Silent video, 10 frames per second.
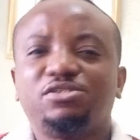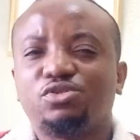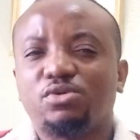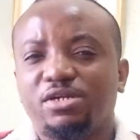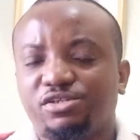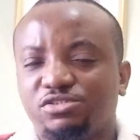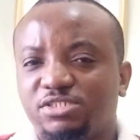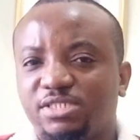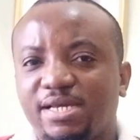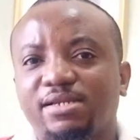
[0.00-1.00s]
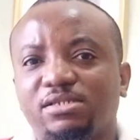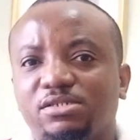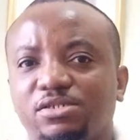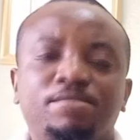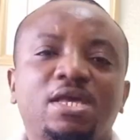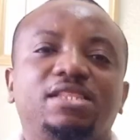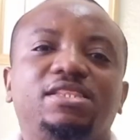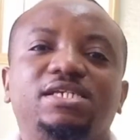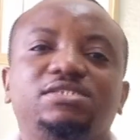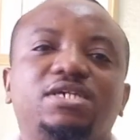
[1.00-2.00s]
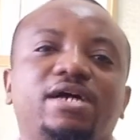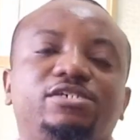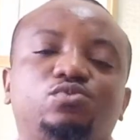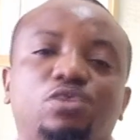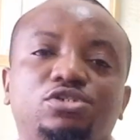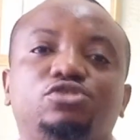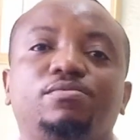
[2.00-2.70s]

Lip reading: to understand, these guys want to